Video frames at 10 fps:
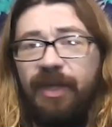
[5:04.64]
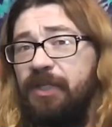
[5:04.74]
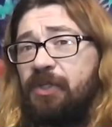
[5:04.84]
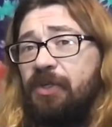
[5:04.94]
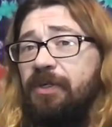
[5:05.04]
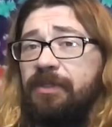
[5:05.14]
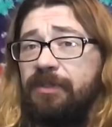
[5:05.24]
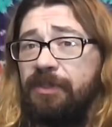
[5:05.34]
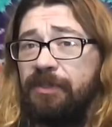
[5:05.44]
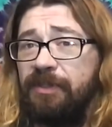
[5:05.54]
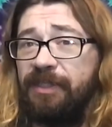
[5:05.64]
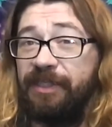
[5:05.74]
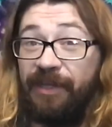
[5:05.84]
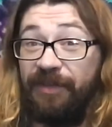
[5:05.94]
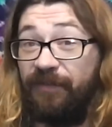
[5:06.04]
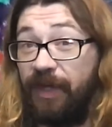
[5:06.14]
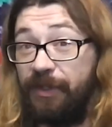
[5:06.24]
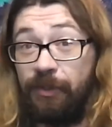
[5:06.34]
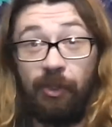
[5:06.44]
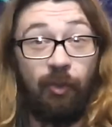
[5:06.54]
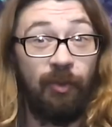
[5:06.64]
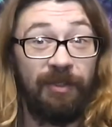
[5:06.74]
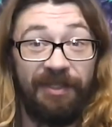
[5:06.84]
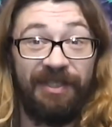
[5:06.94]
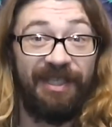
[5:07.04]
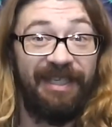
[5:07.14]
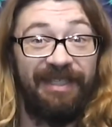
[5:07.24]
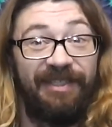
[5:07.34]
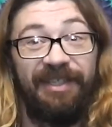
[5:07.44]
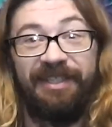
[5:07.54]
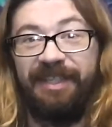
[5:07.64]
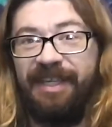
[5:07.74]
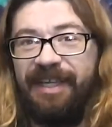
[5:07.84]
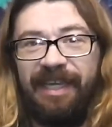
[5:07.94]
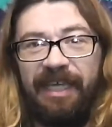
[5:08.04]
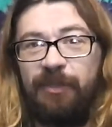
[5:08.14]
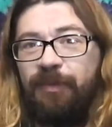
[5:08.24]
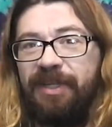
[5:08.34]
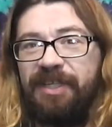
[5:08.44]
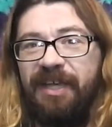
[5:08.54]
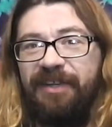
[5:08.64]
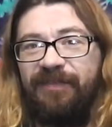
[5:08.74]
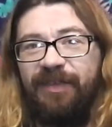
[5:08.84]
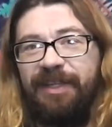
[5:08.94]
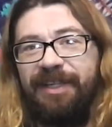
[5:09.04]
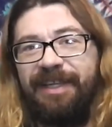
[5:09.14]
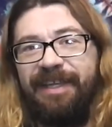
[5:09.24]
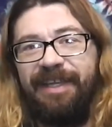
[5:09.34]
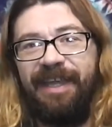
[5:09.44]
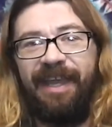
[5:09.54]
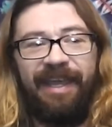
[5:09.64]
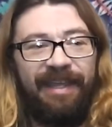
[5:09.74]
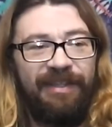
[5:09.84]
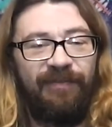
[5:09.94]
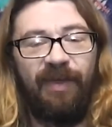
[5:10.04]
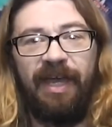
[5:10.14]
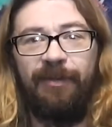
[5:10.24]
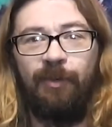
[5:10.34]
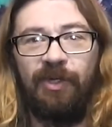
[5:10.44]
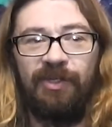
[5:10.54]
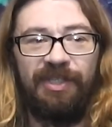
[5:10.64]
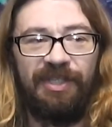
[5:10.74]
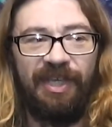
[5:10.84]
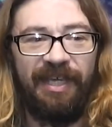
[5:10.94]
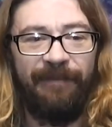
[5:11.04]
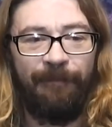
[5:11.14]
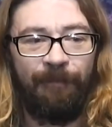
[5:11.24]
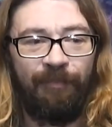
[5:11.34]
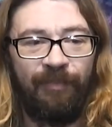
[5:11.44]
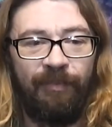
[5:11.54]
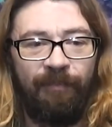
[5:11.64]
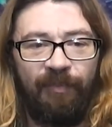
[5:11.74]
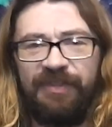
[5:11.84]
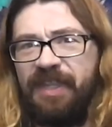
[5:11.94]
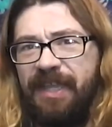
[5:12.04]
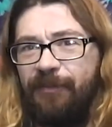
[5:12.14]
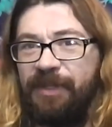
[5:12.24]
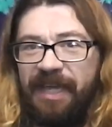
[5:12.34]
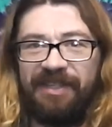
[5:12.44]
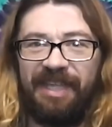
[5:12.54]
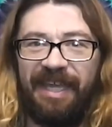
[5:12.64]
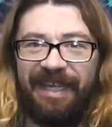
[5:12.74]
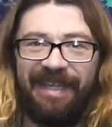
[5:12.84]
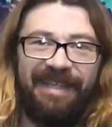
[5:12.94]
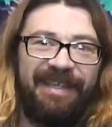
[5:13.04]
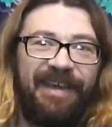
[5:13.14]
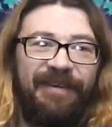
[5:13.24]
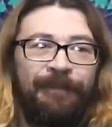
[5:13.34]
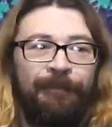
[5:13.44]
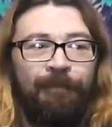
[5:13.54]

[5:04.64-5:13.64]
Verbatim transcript: write songs, you know, you find those chords that just express how you're feeling. And you find words that say it without saying it, you know?